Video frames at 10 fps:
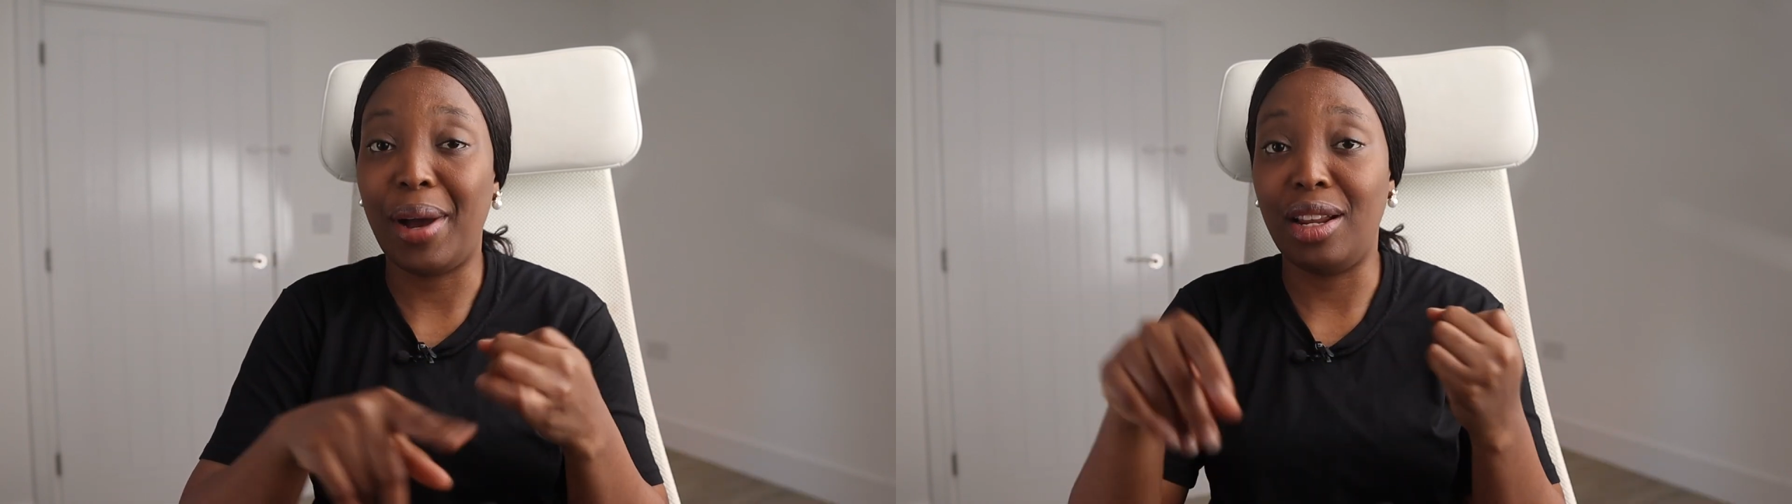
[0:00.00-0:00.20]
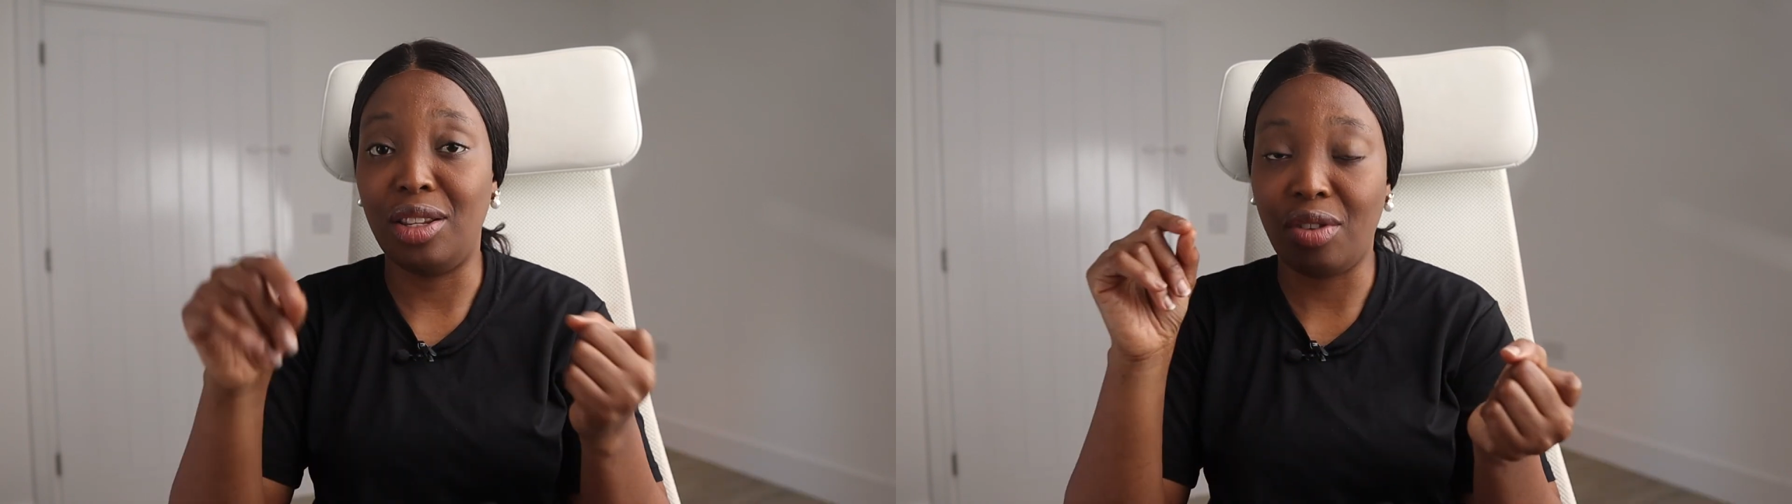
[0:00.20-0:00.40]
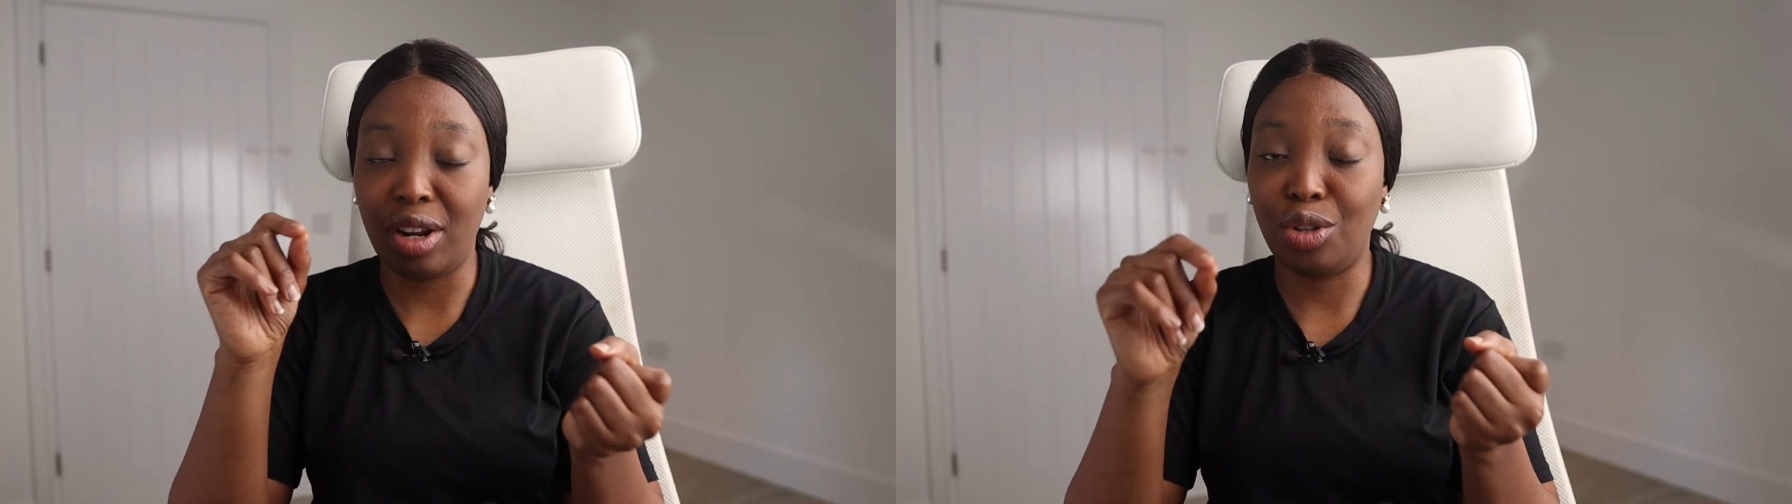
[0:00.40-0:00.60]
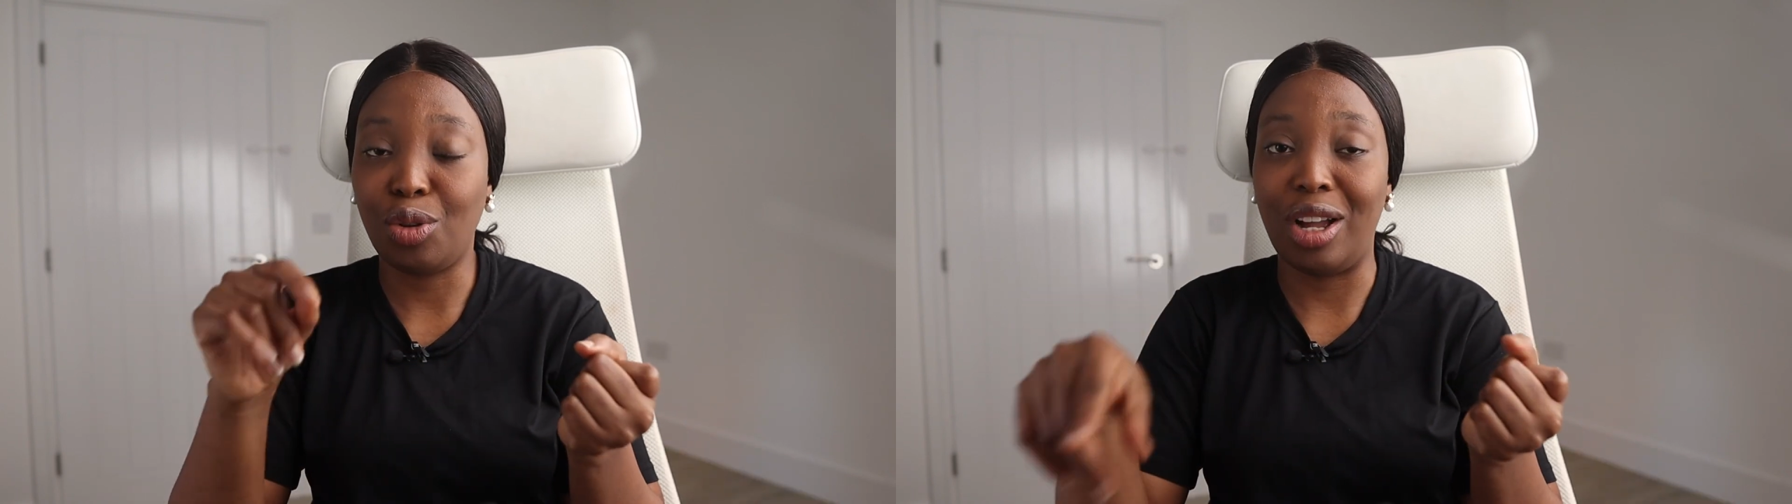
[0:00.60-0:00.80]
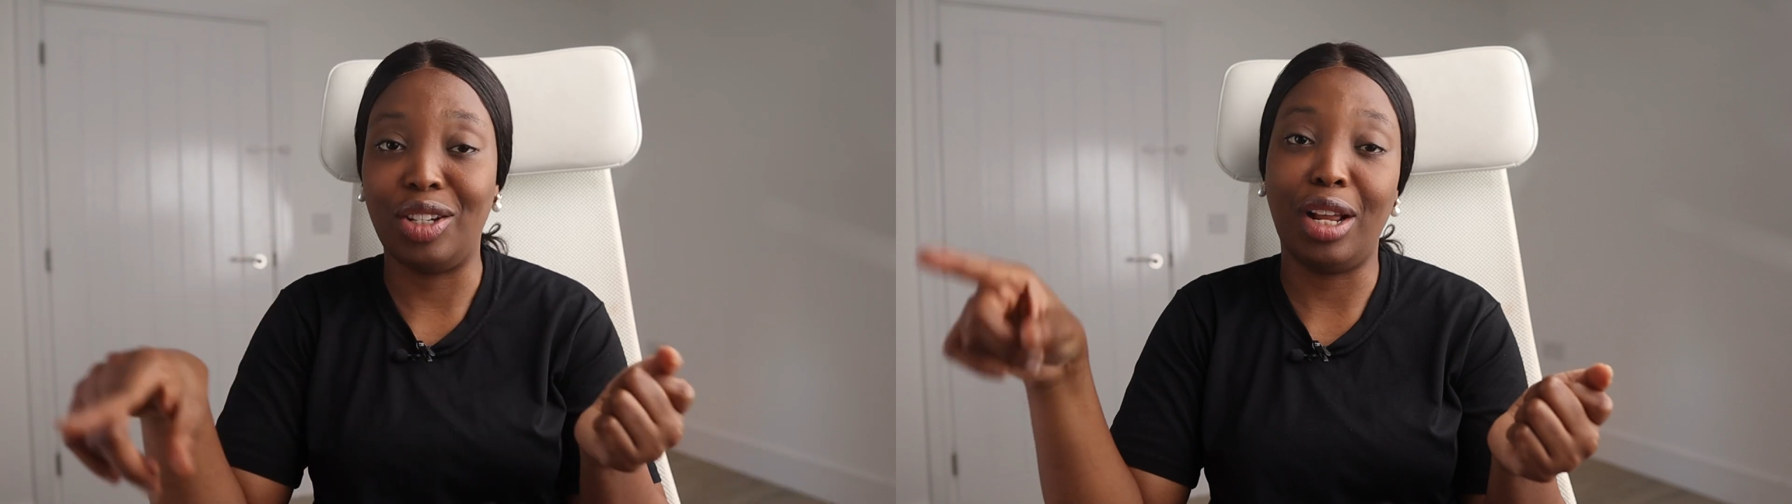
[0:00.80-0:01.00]
and his credit
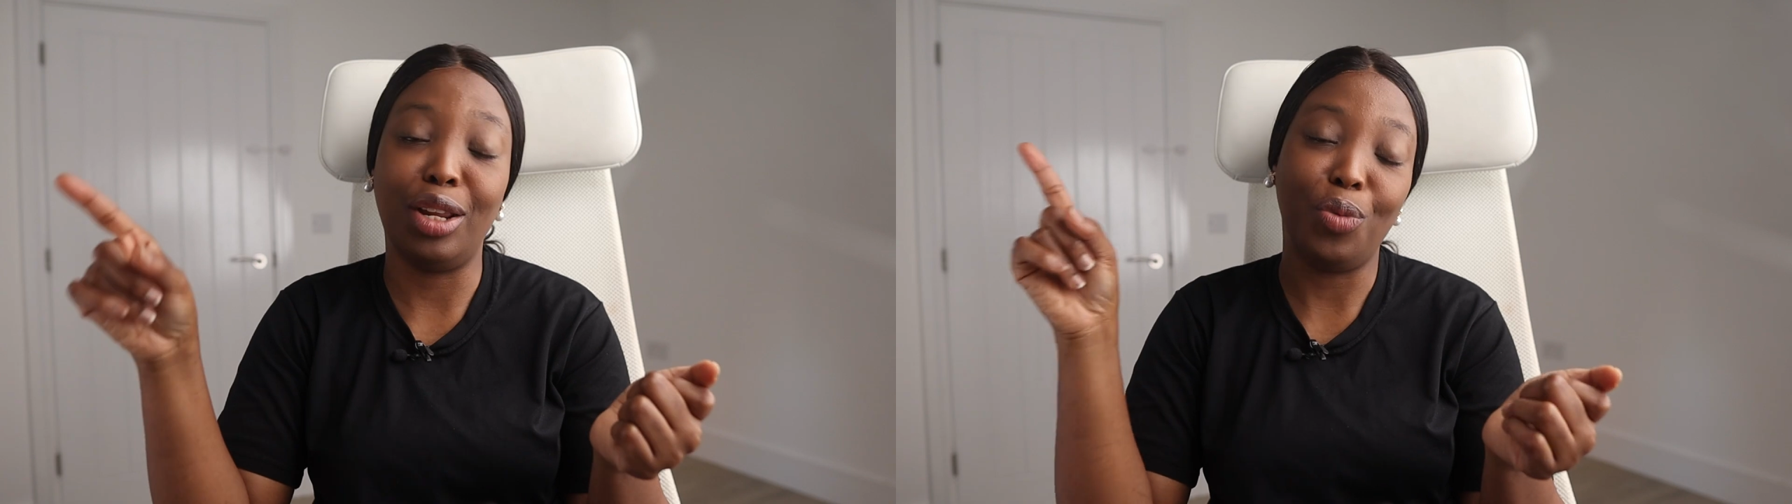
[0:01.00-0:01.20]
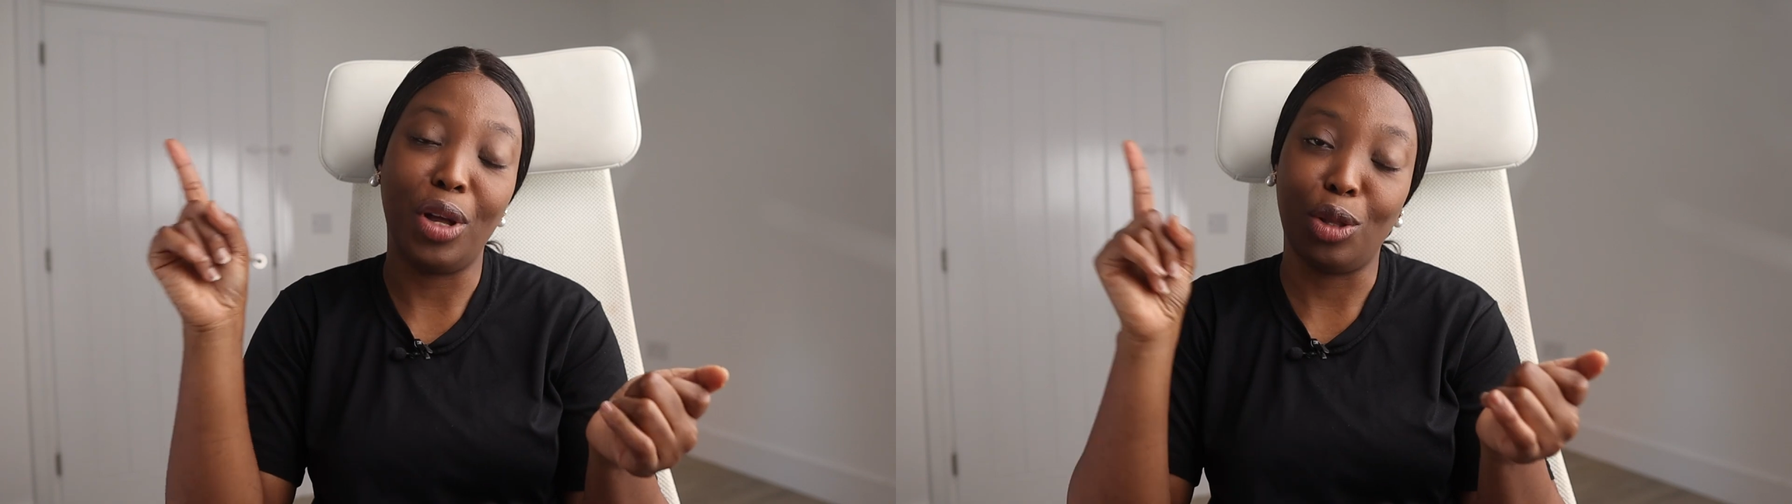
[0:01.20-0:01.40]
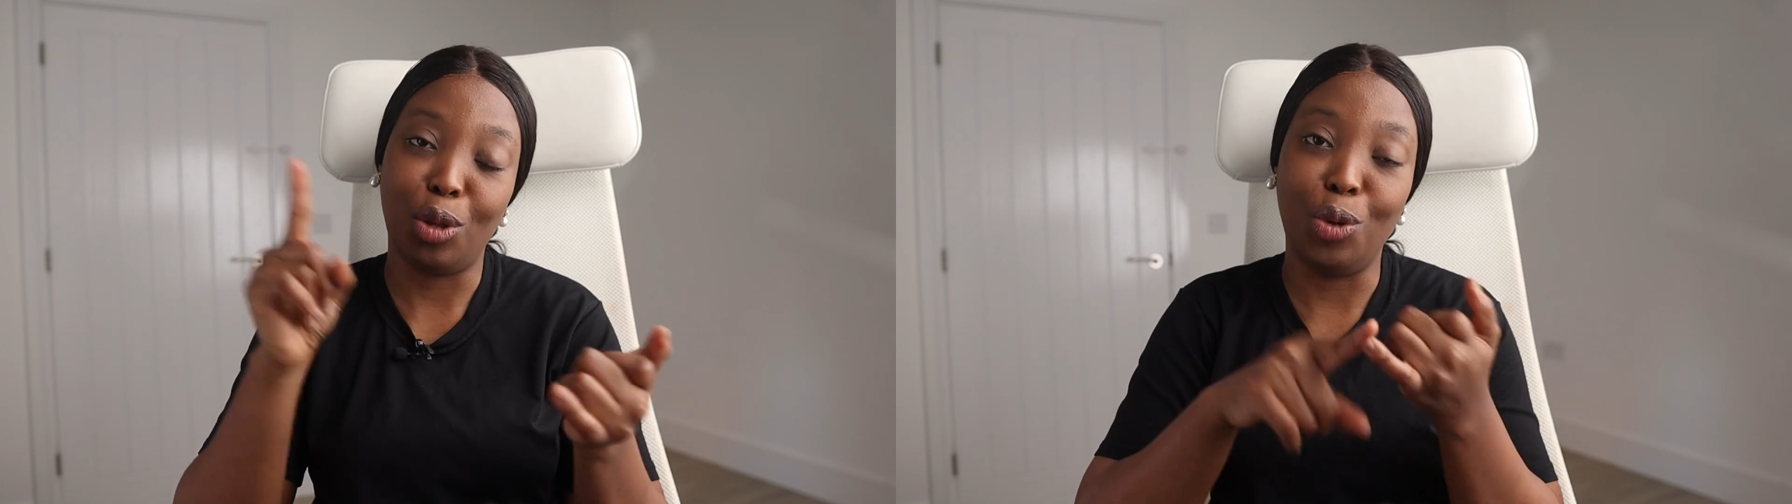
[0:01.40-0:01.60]
score actually went